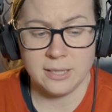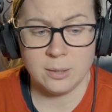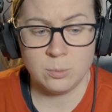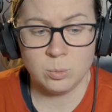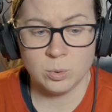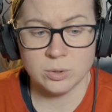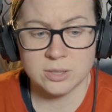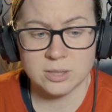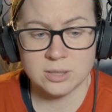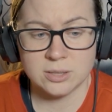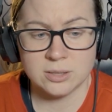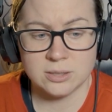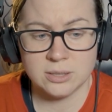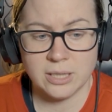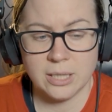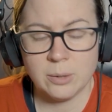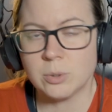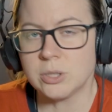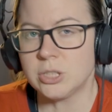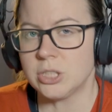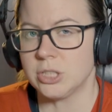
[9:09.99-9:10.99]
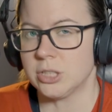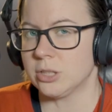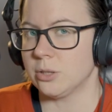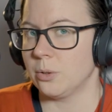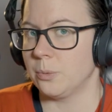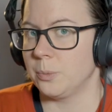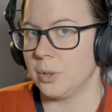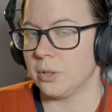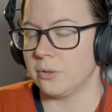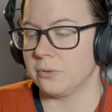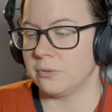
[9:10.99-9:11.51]
It was it was just so
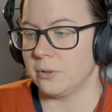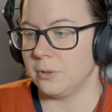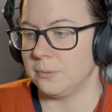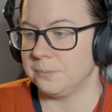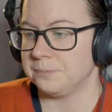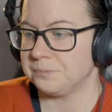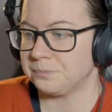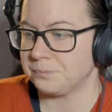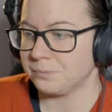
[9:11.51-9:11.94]
beautiful.